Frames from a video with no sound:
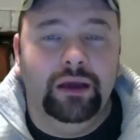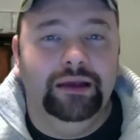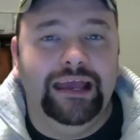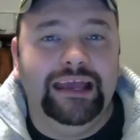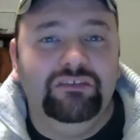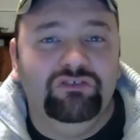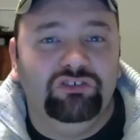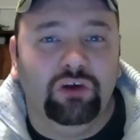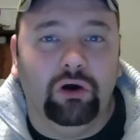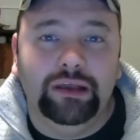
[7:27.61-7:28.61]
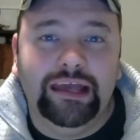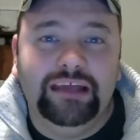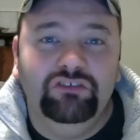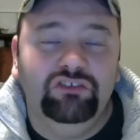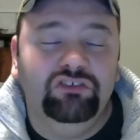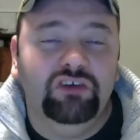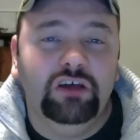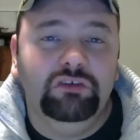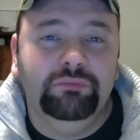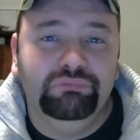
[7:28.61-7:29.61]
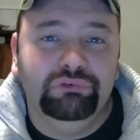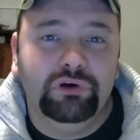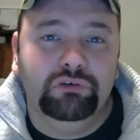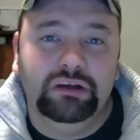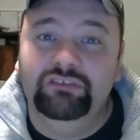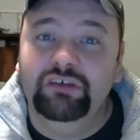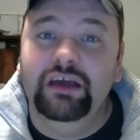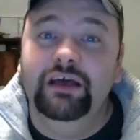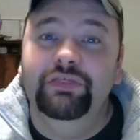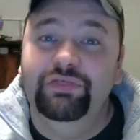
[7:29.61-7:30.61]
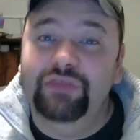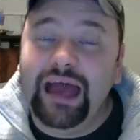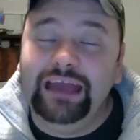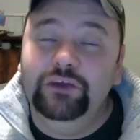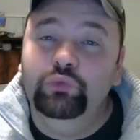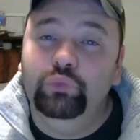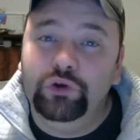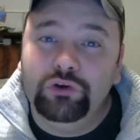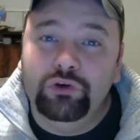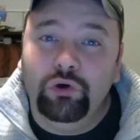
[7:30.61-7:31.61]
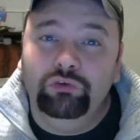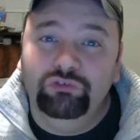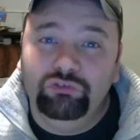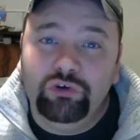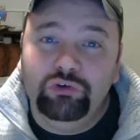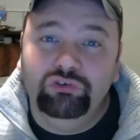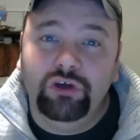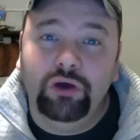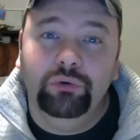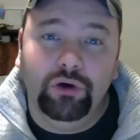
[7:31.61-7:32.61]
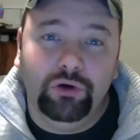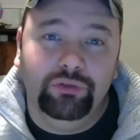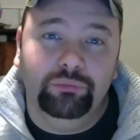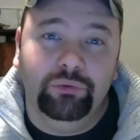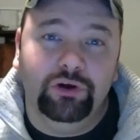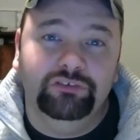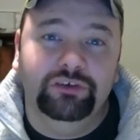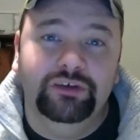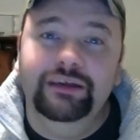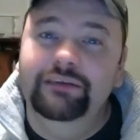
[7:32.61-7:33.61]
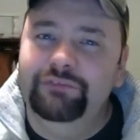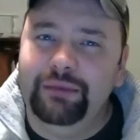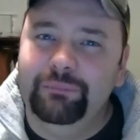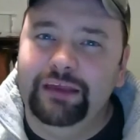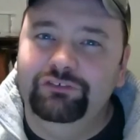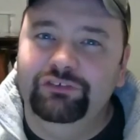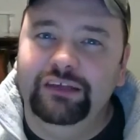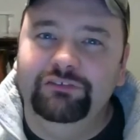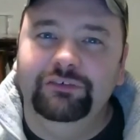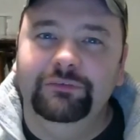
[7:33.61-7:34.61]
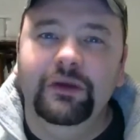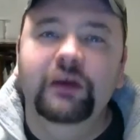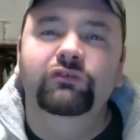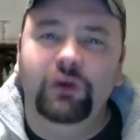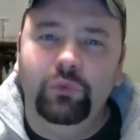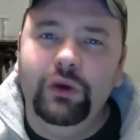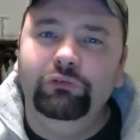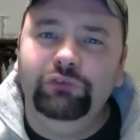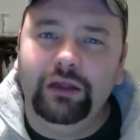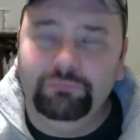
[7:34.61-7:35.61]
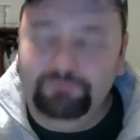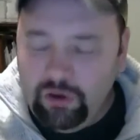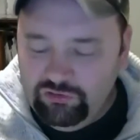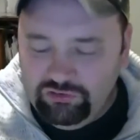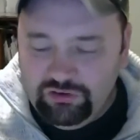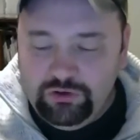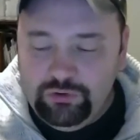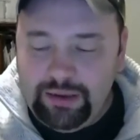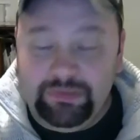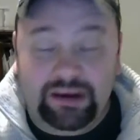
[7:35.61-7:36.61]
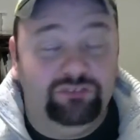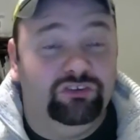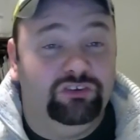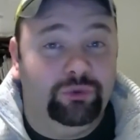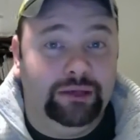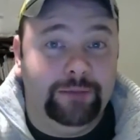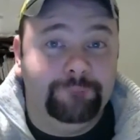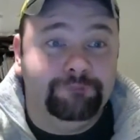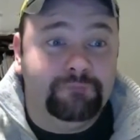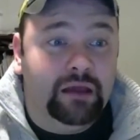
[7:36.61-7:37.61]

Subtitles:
an insight into certain breweries that you would not do so otherwise. If that makes sense. So well done. I salute M&S for doing it.